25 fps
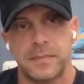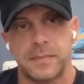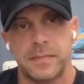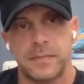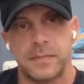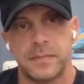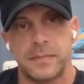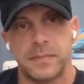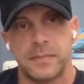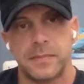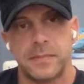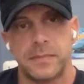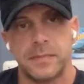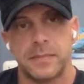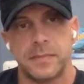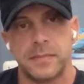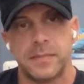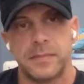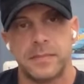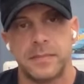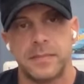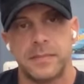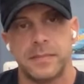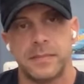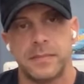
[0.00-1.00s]

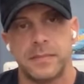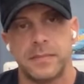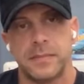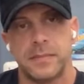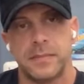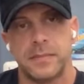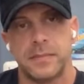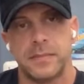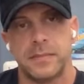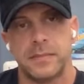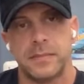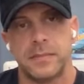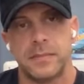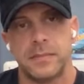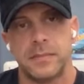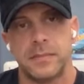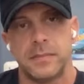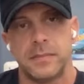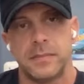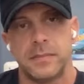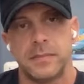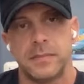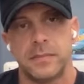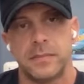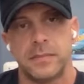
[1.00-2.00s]

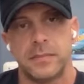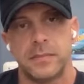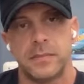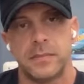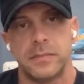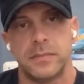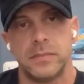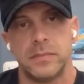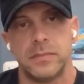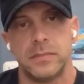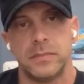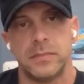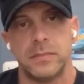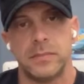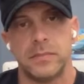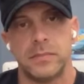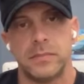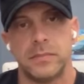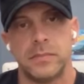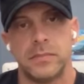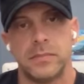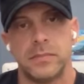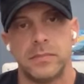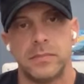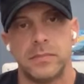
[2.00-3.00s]

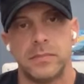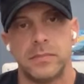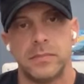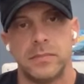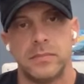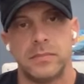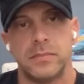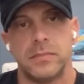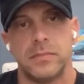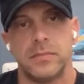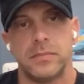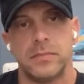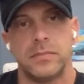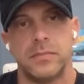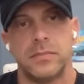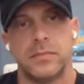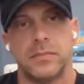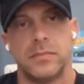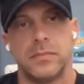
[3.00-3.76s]
(not speaking)